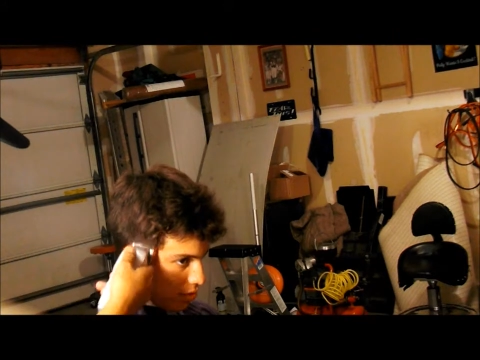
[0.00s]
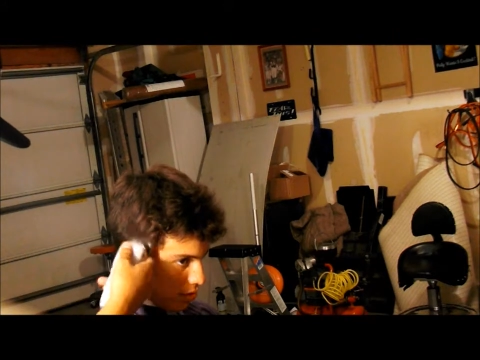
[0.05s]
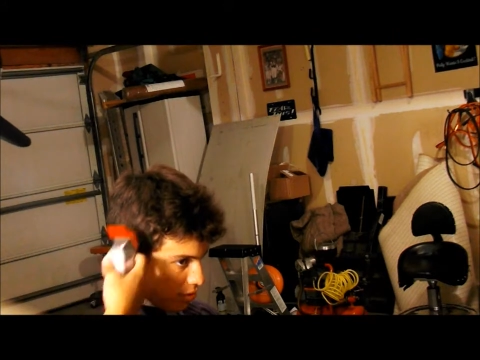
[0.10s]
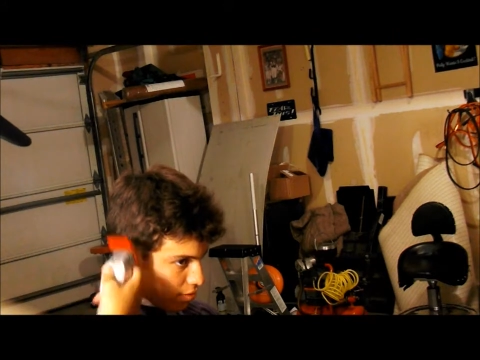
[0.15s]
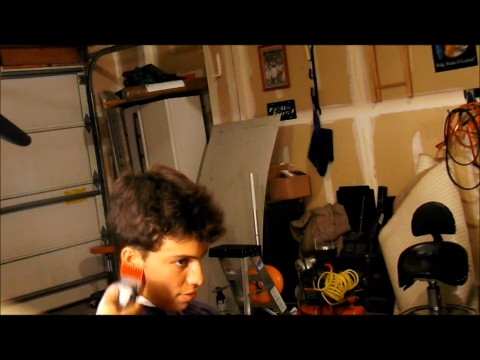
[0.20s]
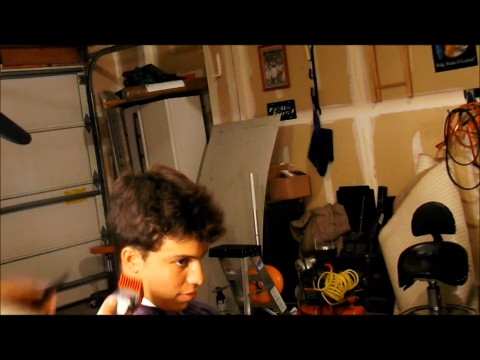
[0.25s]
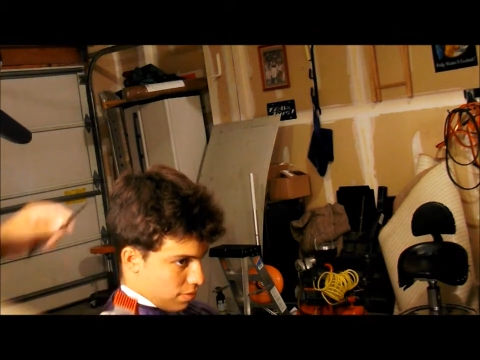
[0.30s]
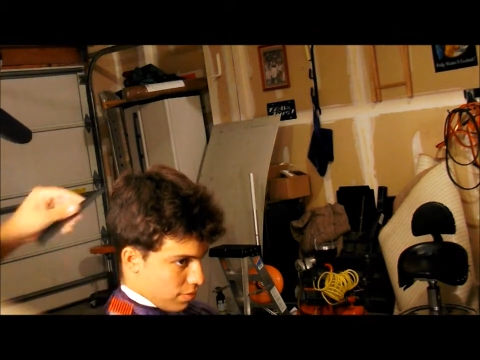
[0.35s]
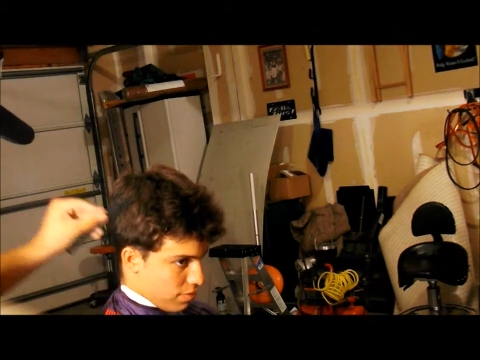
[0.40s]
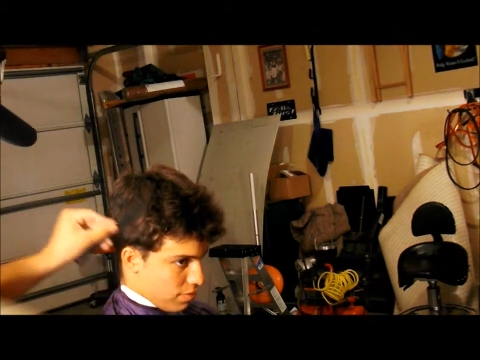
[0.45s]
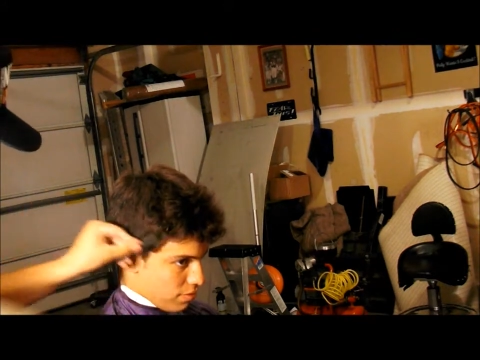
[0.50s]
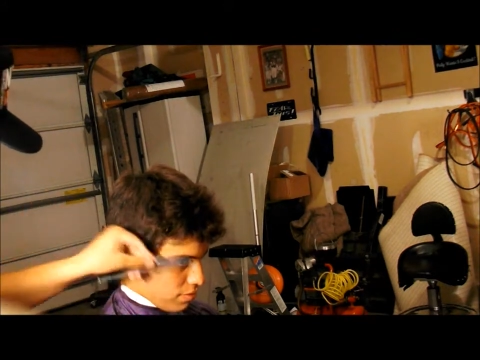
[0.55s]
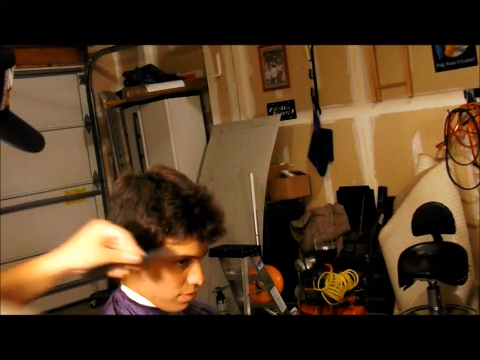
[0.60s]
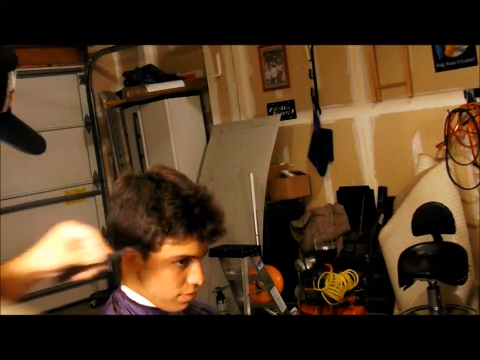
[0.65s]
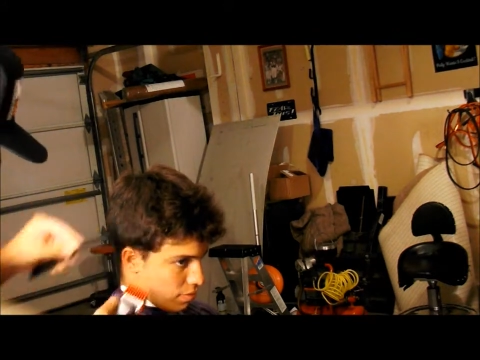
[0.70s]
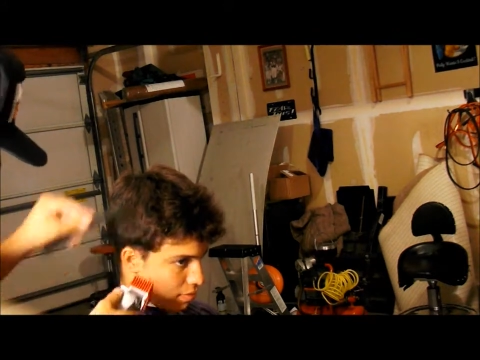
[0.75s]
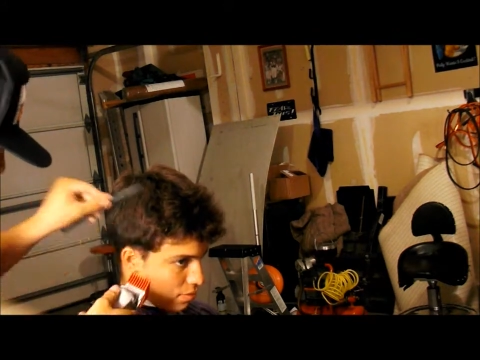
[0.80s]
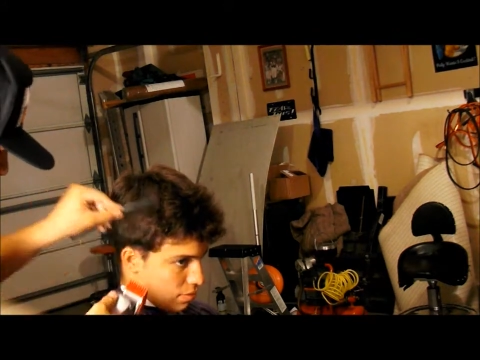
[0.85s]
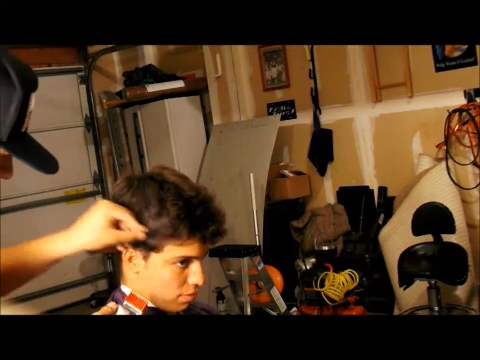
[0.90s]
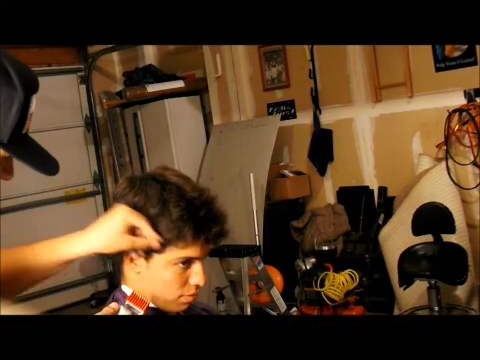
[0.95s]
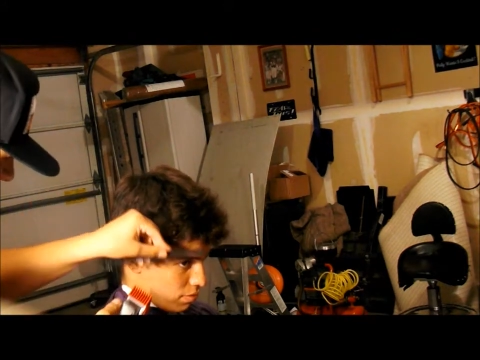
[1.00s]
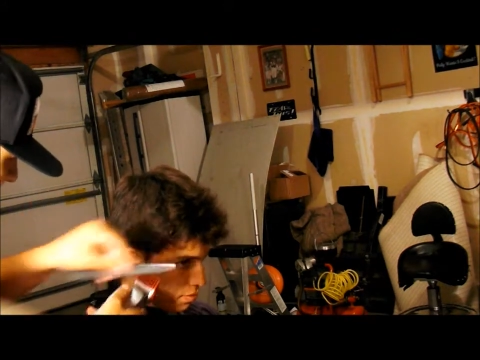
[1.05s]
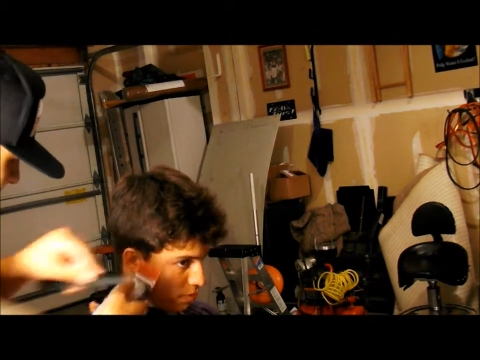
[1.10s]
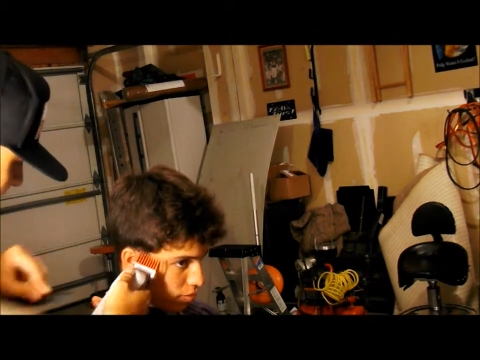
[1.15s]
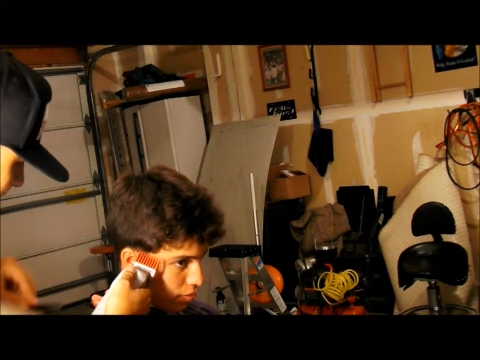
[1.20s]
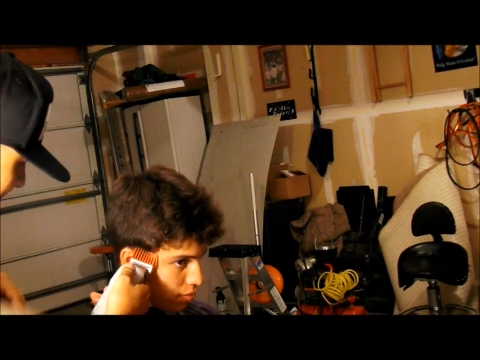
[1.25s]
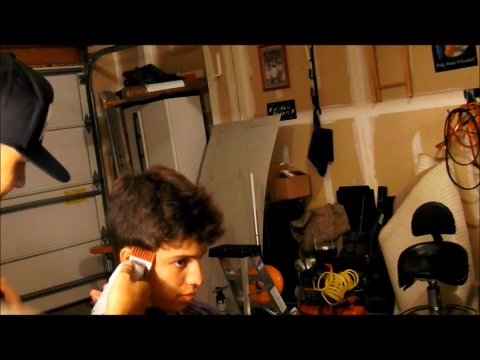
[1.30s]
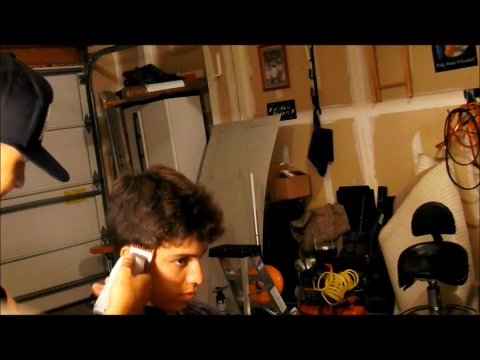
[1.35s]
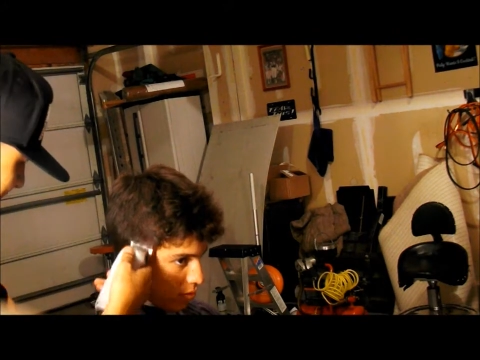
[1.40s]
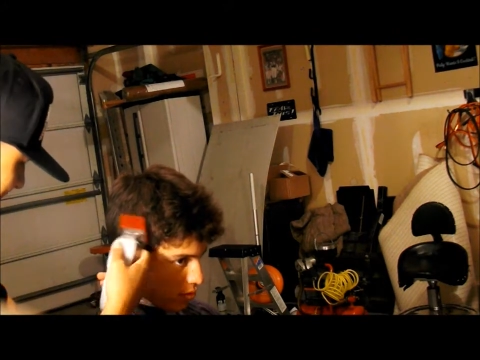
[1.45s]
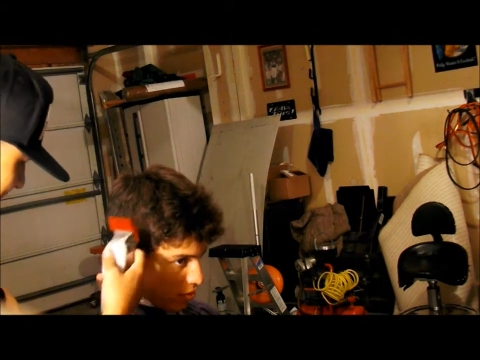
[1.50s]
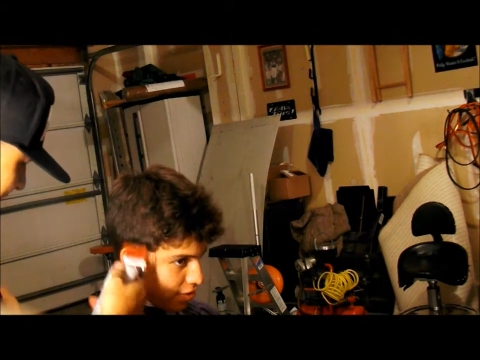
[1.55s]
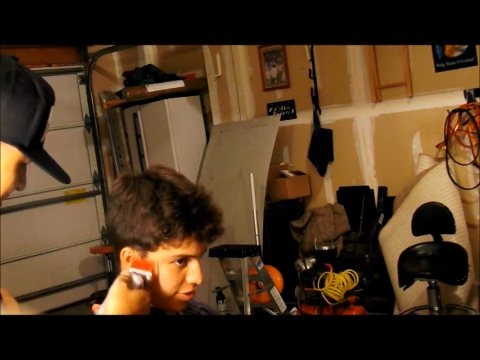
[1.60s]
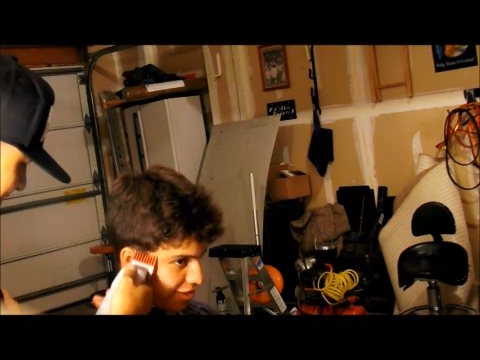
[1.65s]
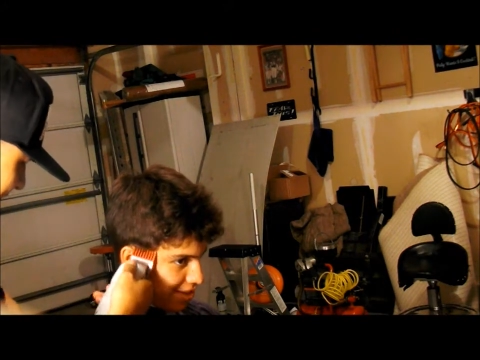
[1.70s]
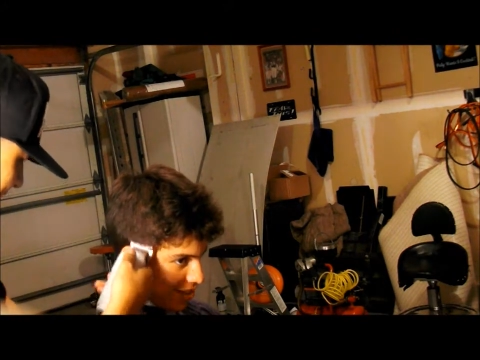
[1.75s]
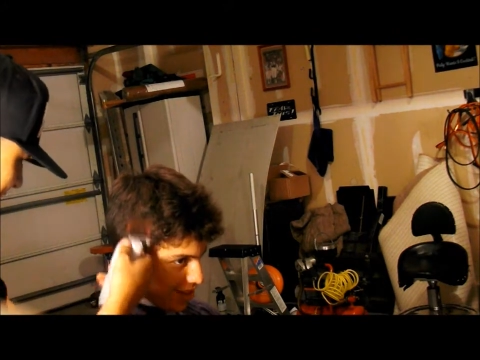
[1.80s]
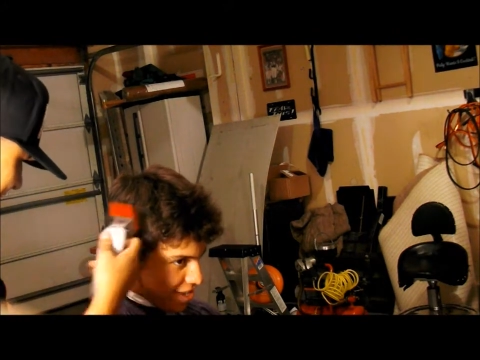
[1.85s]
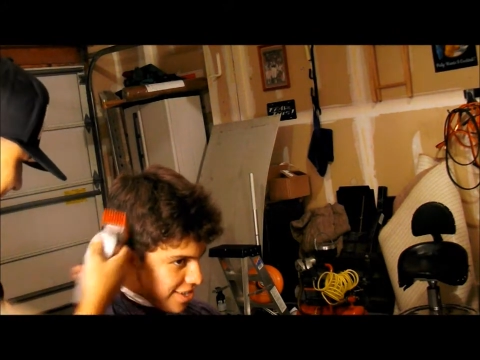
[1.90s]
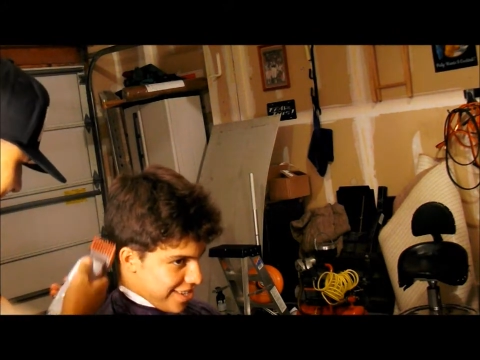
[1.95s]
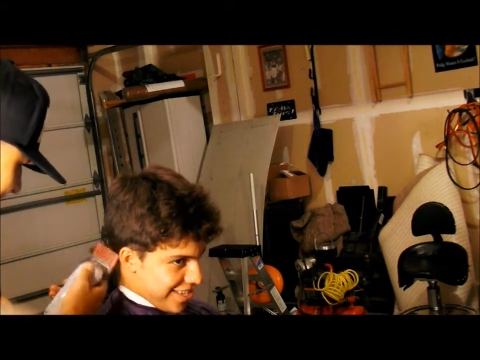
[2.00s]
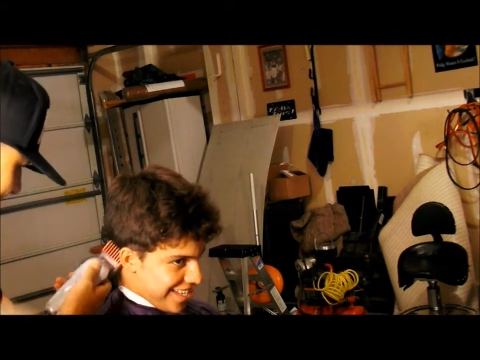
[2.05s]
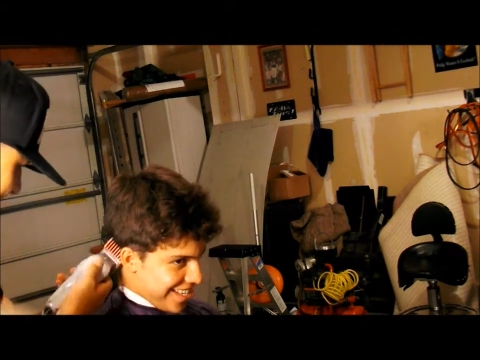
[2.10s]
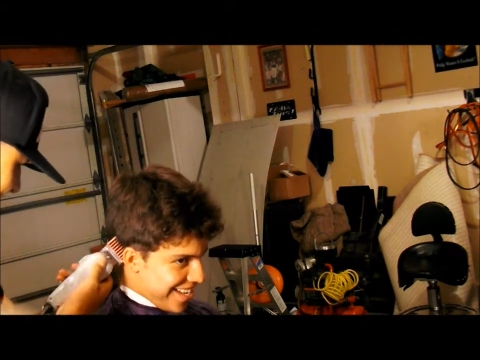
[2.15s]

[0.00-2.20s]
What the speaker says: And I'm pretty much going up about 1 inch.